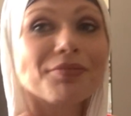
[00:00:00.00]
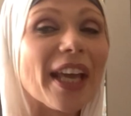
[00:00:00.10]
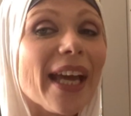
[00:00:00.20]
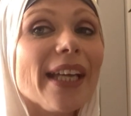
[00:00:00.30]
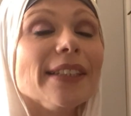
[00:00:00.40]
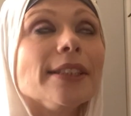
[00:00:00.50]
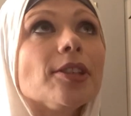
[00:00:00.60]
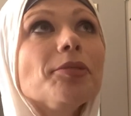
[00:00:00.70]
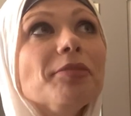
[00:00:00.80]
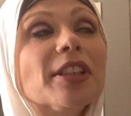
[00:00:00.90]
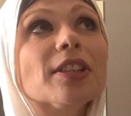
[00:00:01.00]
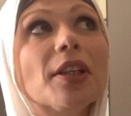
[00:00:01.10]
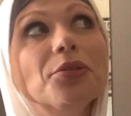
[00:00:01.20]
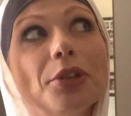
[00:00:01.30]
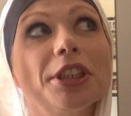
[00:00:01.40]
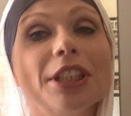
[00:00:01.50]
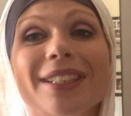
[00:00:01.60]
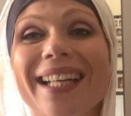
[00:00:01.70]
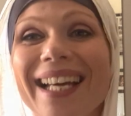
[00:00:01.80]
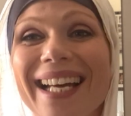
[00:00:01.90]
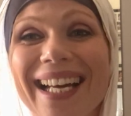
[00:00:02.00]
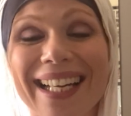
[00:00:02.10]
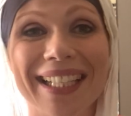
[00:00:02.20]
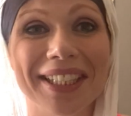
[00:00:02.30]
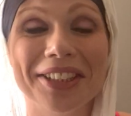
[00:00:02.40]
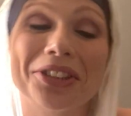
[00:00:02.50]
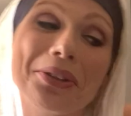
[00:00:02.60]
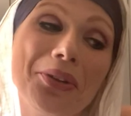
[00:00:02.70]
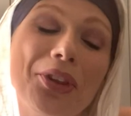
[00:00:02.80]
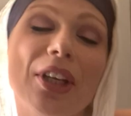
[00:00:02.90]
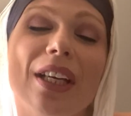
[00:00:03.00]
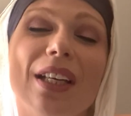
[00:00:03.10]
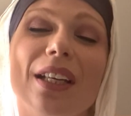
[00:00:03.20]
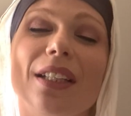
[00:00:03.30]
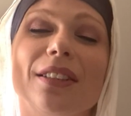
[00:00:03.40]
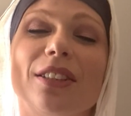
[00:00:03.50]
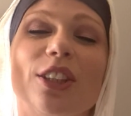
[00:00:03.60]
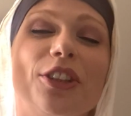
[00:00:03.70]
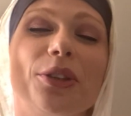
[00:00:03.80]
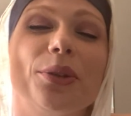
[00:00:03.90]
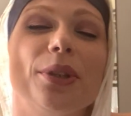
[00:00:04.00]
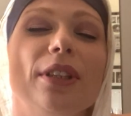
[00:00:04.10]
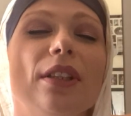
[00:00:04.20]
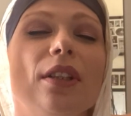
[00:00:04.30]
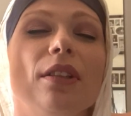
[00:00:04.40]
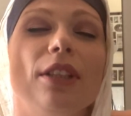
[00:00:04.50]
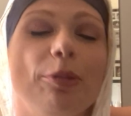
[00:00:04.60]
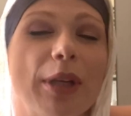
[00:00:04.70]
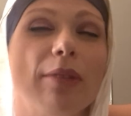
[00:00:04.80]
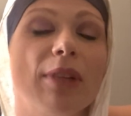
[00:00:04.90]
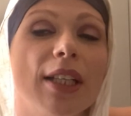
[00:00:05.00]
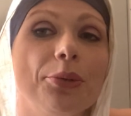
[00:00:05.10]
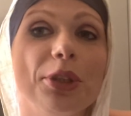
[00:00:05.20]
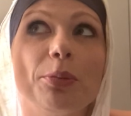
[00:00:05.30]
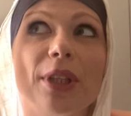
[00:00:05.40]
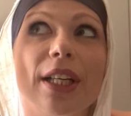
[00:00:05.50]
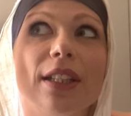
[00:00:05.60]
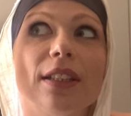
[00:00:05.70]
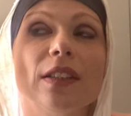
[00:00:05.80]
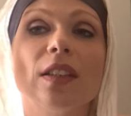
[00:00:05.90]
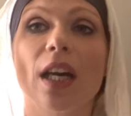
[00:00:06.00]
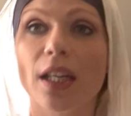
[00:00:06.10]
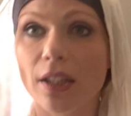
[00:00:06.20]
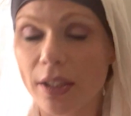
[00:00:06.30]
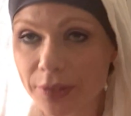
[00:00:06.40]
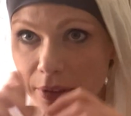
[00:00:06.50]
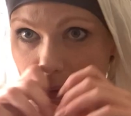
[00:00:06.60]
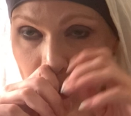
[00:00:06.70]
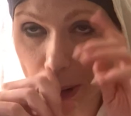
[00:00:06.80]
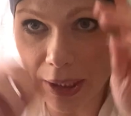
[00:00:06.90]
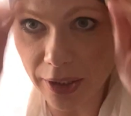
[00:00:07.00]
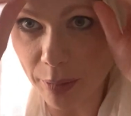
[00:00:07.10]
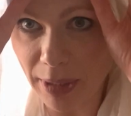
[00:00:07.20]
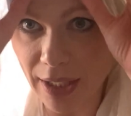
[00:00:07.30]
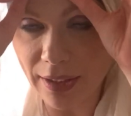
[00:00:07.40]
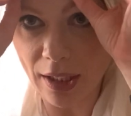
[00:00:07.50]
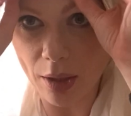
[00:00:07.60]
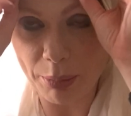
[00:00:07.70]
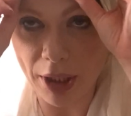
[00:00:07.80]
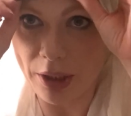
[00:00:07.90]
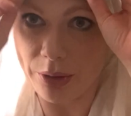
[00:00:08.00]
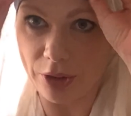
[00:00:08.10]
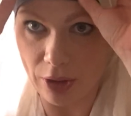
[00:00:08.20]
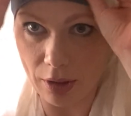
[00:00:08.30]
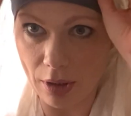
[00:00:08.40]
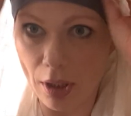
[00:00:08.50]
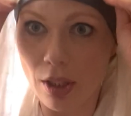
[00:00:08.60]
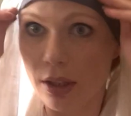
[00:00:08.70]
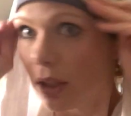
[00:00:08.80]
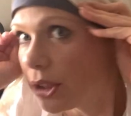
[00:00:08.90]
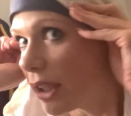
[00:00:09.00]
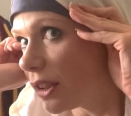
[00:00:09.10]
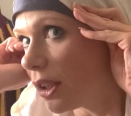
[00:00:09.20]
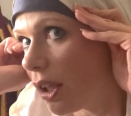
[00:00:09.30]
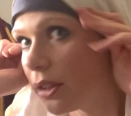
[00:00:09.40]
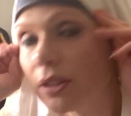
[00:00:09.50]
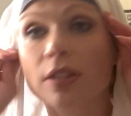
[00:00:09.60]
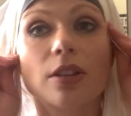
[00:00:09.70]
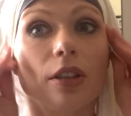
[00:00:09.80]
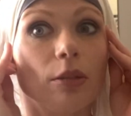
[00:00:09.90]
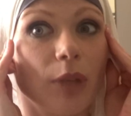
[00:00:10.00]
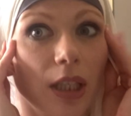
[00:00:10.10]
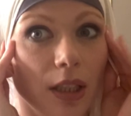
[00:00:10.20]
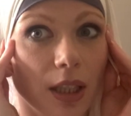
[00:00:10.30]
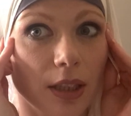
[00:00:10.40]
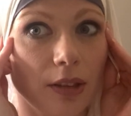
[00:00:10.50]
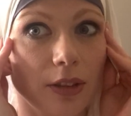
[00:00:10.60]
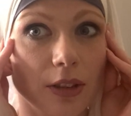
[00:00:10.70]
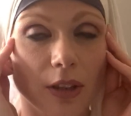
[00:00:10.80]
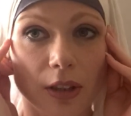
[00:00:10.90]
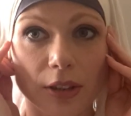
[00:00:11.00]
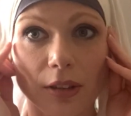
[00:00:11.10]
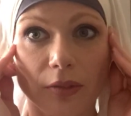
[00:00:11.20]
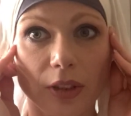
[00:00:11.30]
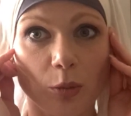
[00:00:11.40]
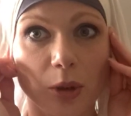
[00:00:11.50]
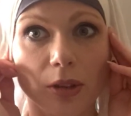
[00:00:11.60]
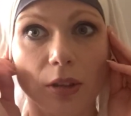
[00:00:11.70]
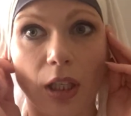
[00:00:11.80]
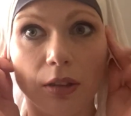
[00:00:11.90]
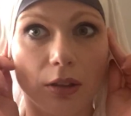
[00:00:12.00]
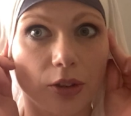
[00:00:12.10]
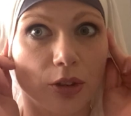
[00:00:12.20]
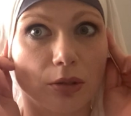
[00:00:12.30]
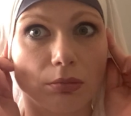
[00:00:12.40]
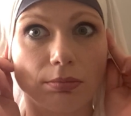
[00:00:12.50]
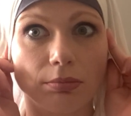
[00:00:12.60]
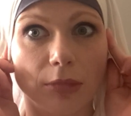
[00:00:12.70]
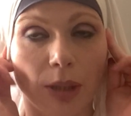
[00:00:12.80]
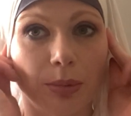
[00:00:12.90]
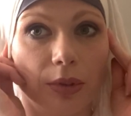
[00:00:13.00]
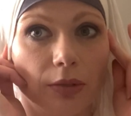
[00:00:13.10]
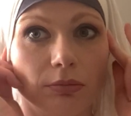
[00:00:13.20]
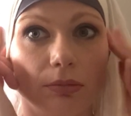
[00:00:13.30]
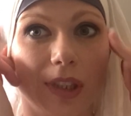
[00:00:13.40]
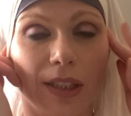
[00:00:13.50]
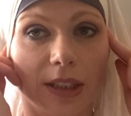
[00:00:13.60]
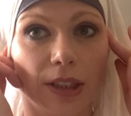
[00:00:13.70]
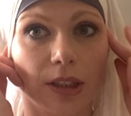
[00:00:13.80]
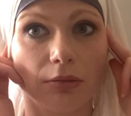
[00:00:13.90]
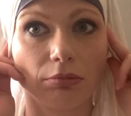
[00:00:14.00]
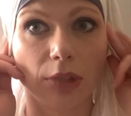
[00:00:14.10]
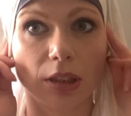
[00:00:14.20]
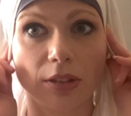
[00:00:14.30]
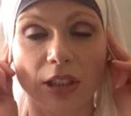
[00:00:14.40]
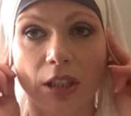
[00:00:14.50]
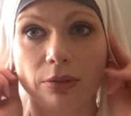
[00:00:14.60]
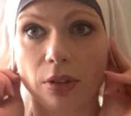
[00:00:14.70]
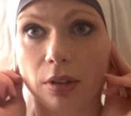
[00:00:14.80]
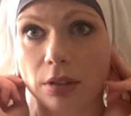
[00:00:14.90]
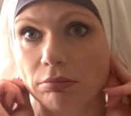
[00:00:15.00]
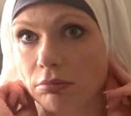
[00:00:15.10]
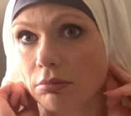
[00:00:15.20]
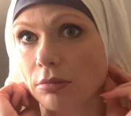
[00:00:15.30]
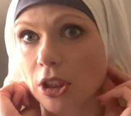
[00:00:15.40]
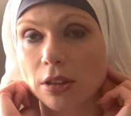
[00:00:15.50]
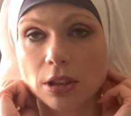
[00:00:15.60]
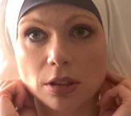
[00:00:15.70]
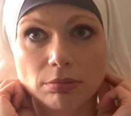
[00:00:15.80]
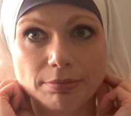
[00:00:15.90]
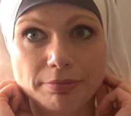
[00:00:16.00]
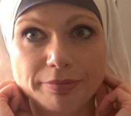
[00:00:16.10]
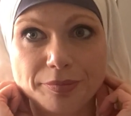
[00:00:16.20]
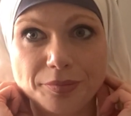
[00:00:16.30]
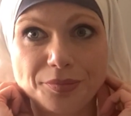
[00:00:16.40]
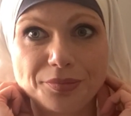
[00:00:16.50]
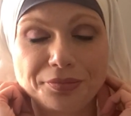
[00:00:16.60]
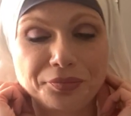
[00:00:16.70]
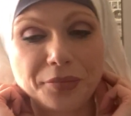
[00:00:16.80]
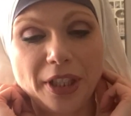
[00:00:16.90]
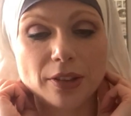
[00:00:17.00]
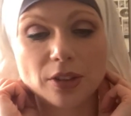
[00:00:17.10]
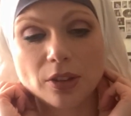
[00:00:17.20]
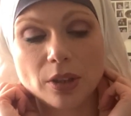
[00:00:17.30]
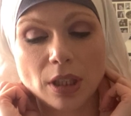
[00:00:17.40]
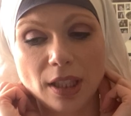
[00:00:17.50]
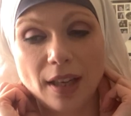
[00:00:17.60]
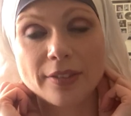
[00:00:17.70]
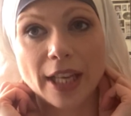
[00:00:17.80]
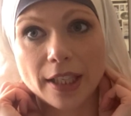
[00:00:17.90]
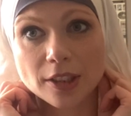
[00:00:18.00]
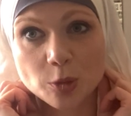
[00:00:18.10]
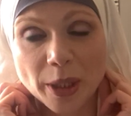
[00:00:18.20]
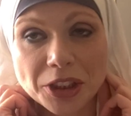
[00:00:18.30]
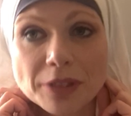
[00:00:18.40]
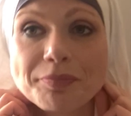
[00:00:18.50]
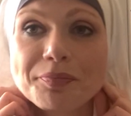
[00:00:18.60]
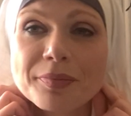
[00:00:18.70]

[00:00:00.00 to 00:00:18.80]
And it's an unfortunate truth. So keep that in mind when you're planning this. I often try to combat that by using contrasting colors so that my eyes are still visible, and also I put eyeliner and stuff on just to make it so that I have an expression.